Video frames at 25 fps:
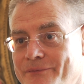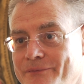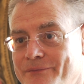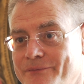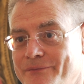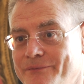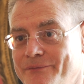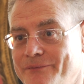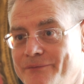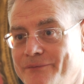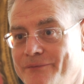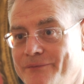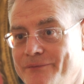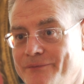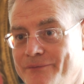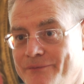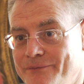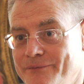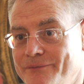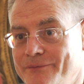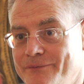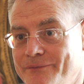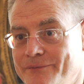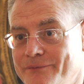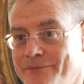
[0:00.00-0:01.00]
very simple
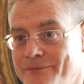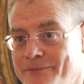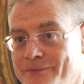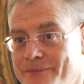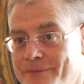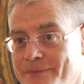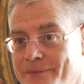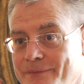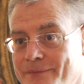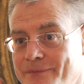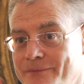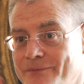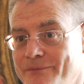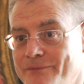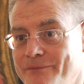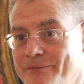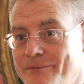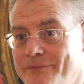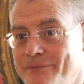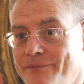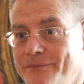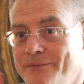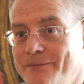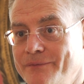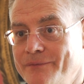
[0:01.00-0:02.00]
question. Why
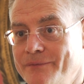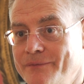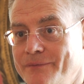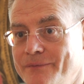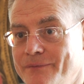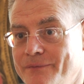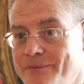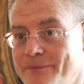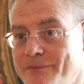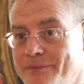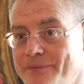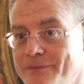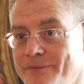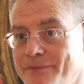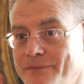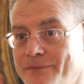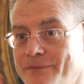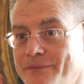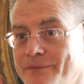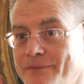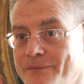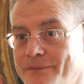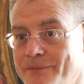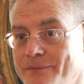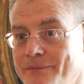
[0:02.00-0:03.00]

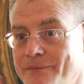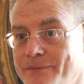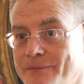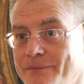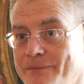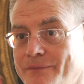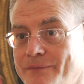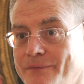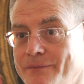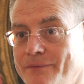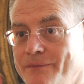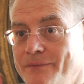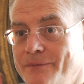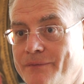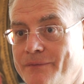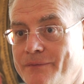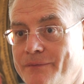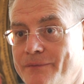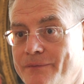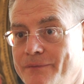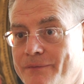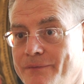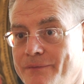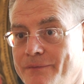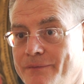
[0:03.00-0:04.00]
digitalization
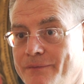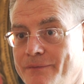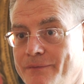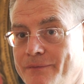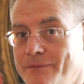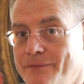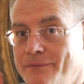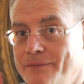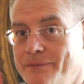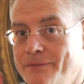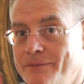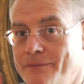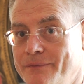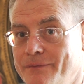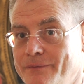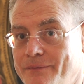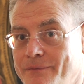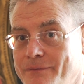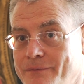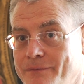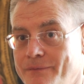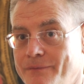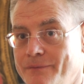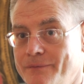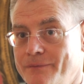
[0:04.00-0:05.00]
has been
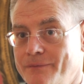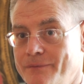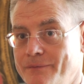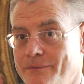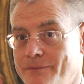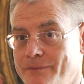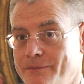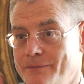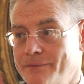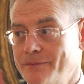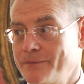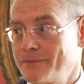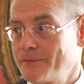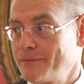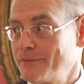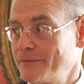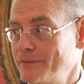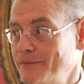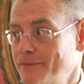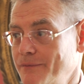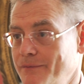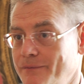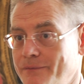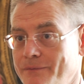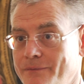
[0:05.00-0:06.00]
a real need
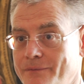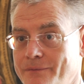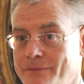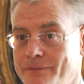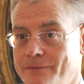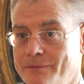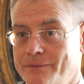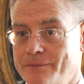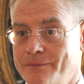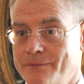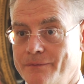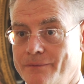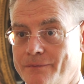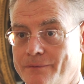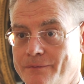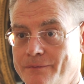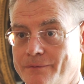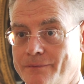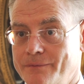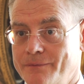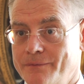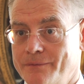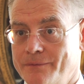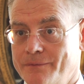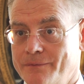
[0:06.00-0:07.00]
in
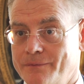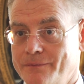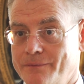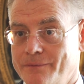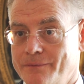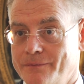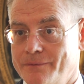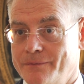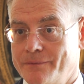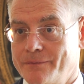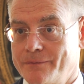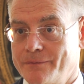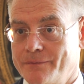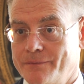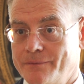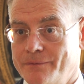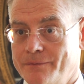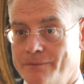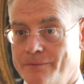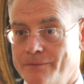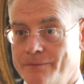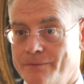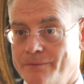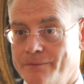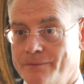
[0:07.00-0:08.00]

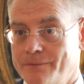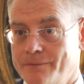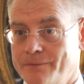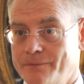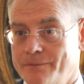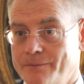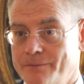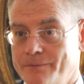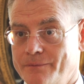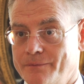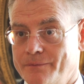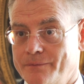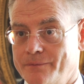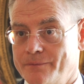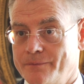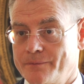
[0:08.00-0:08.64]
European Union?